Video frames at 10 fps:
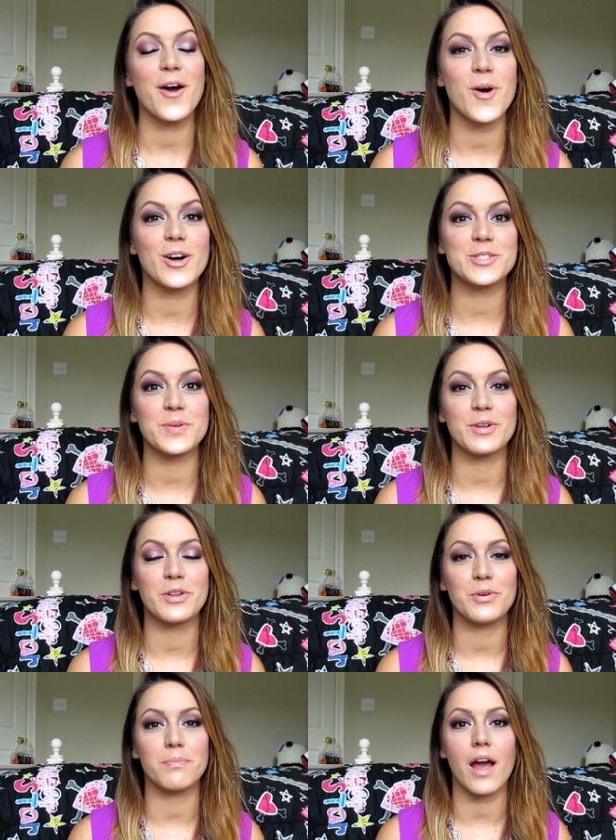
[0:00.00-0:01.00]
I will also
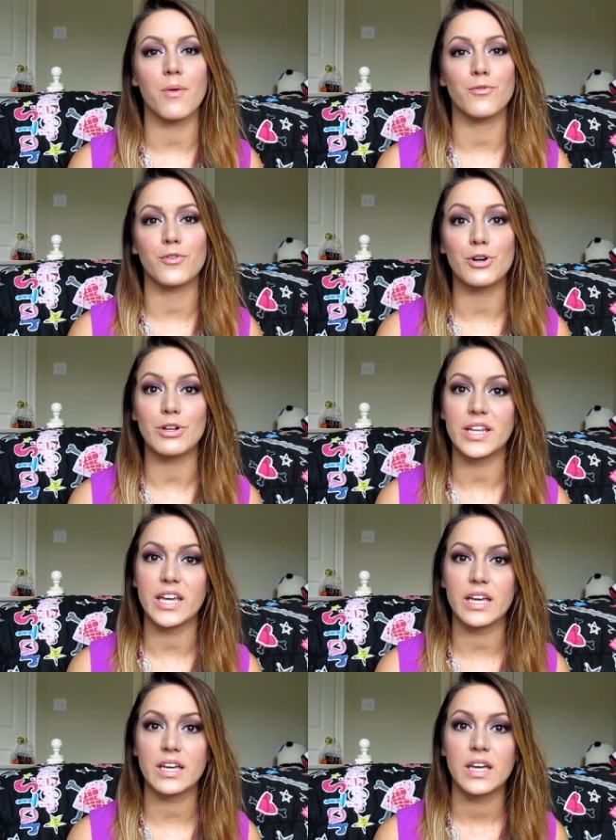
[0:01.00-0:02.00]
include my referral
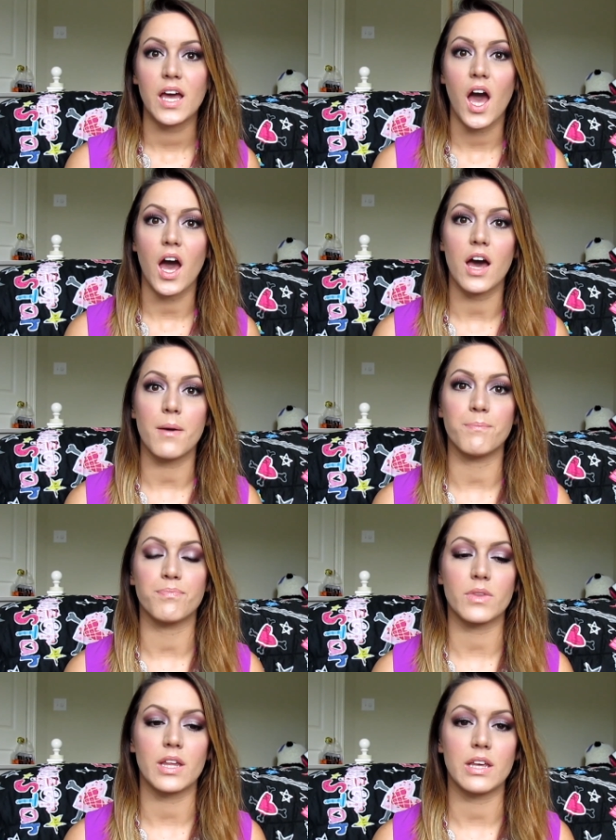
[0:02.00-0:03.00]
link um,
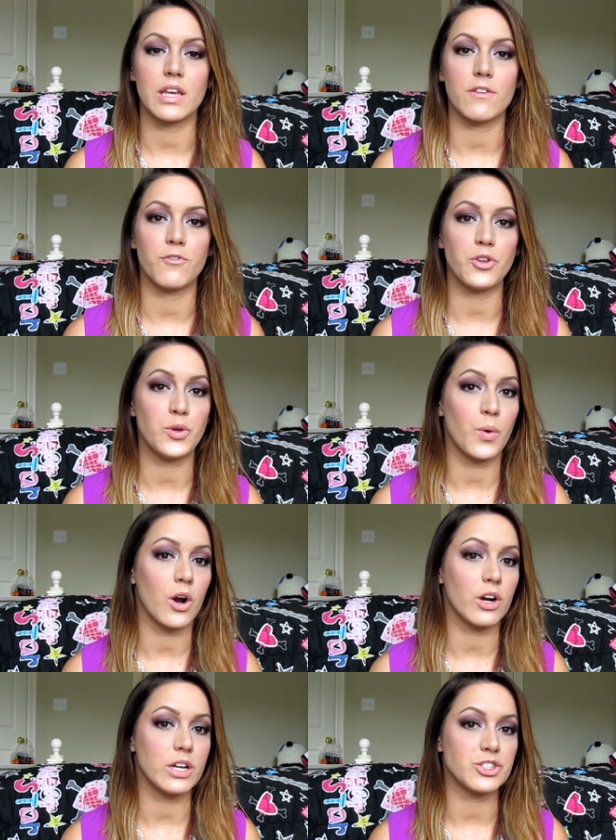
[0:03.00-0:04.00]
if you
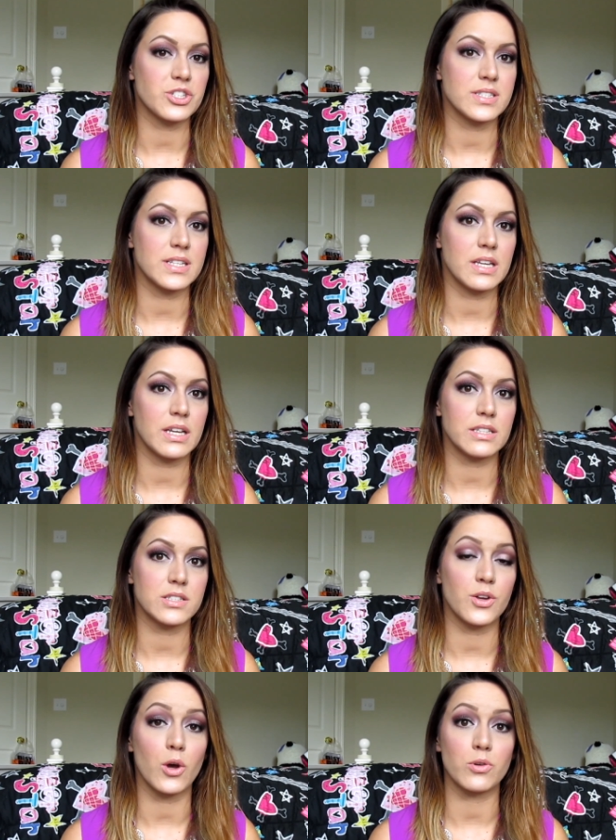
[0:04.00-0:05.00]
are interested
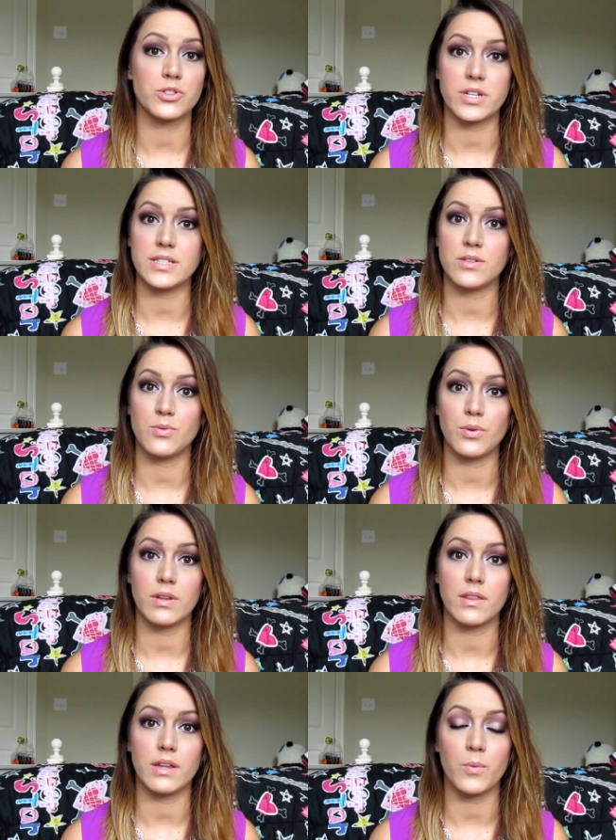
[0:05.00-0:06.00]
to go straight to
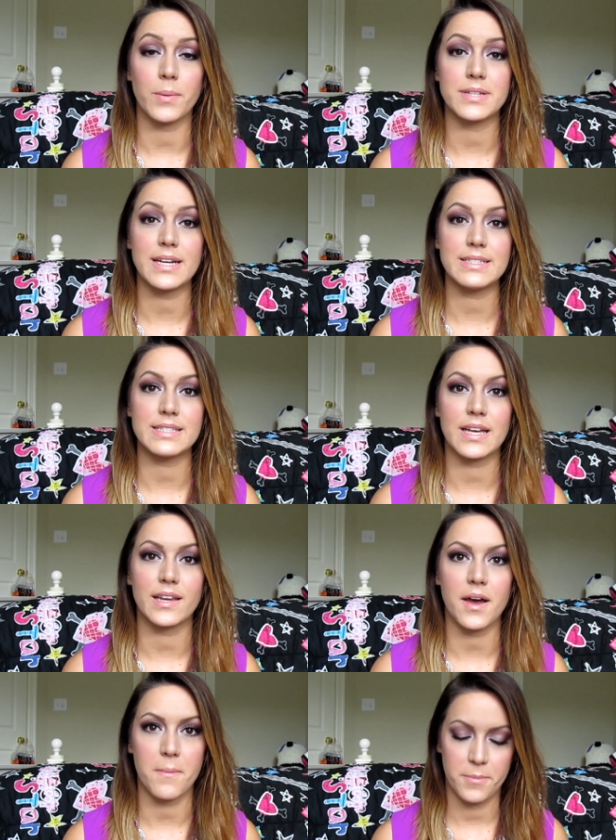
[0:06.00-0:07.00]
the website to
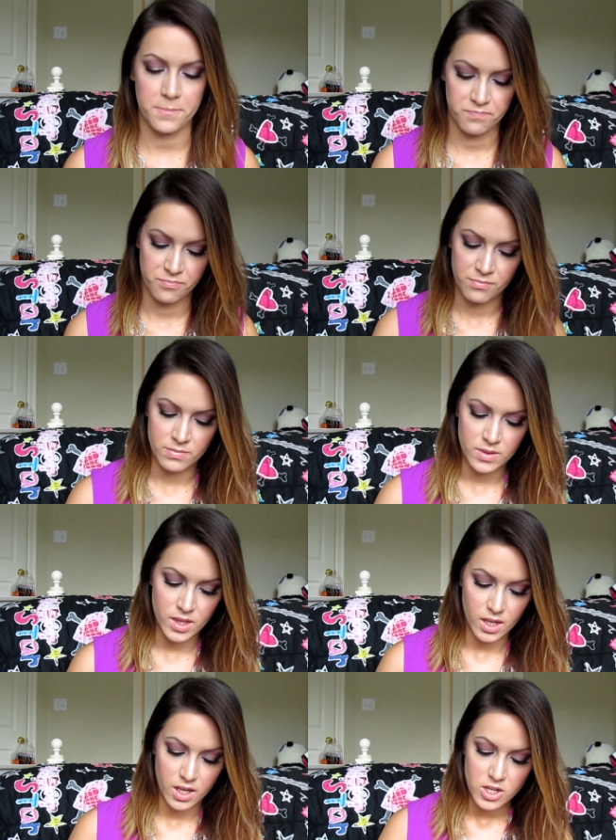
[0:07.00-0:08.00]
sign up
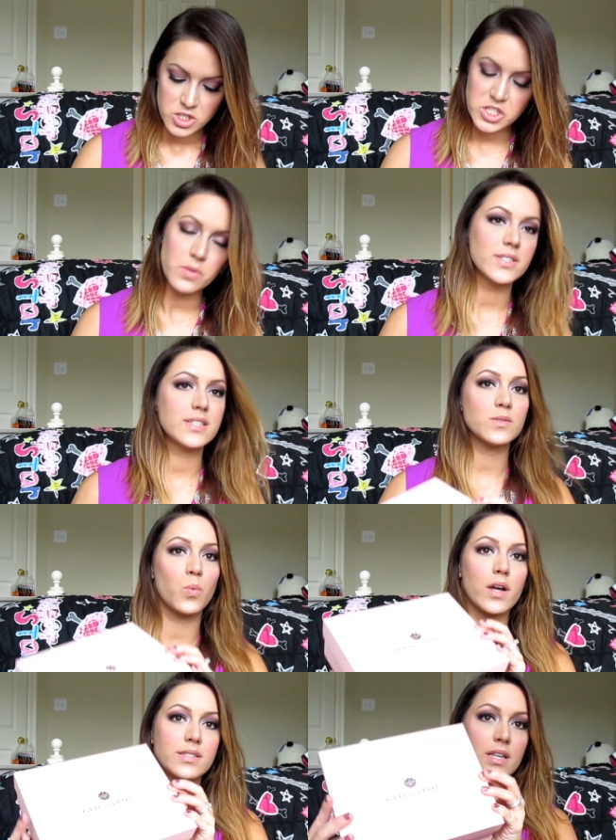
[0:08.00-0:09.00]
so this is
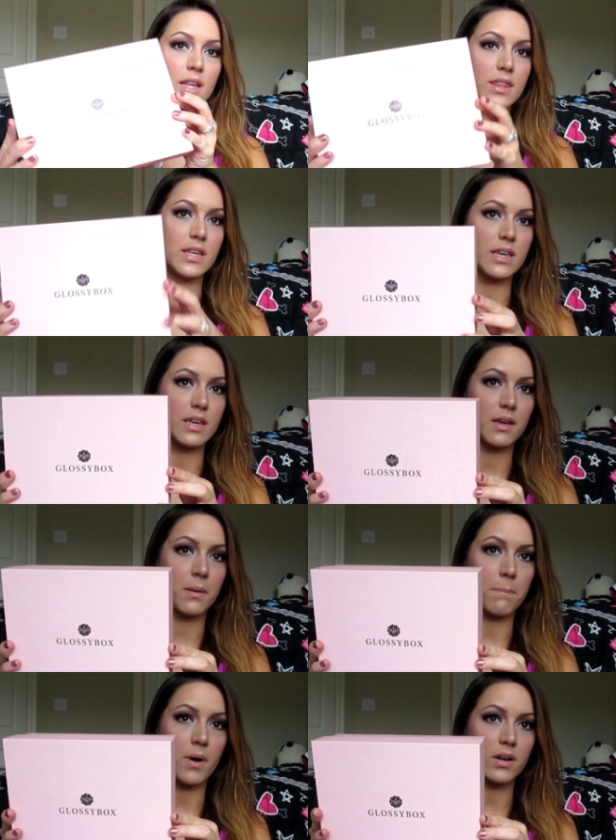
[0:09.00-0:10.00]
what the
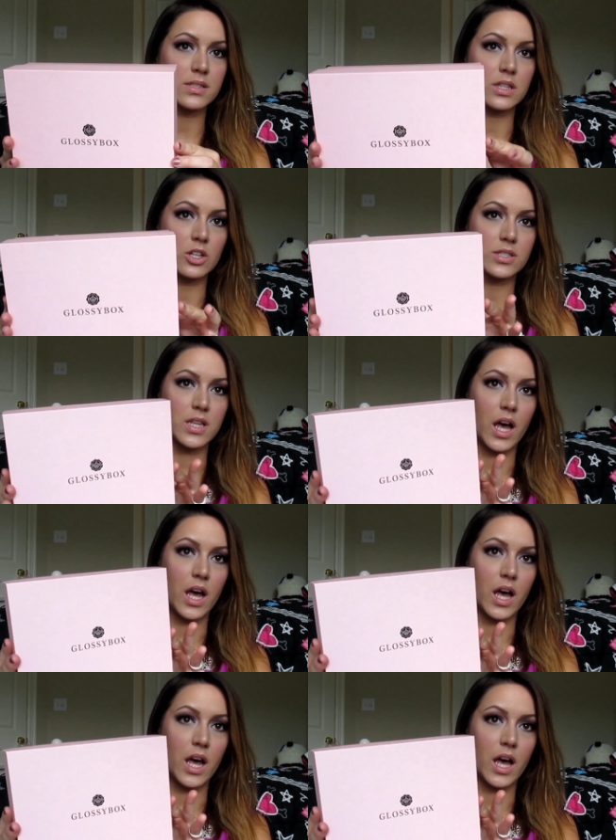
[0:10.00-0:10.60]
box looks